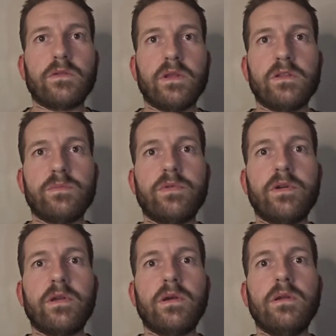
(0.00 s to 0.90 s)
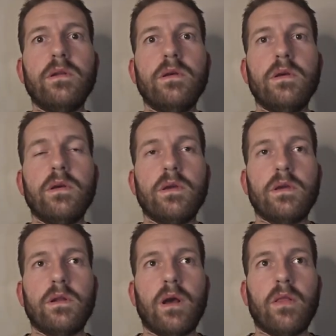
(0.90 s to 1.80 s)
so that's pretty good.
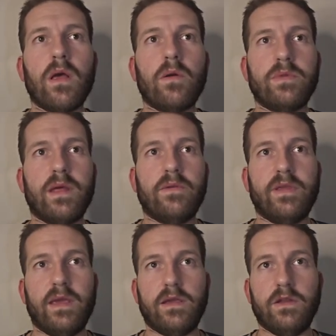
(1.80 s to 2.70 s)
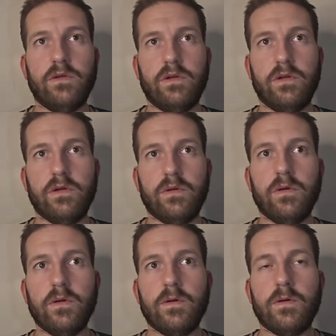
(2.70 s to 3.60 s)
You know, how long would that have taken you to do?
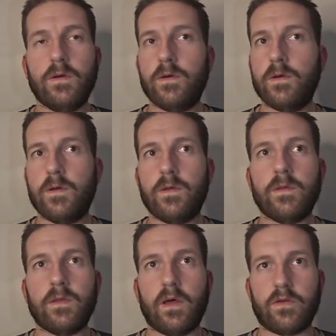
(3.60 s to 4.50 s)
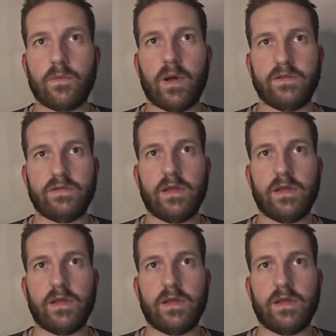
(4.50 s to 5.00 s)
Otherwise,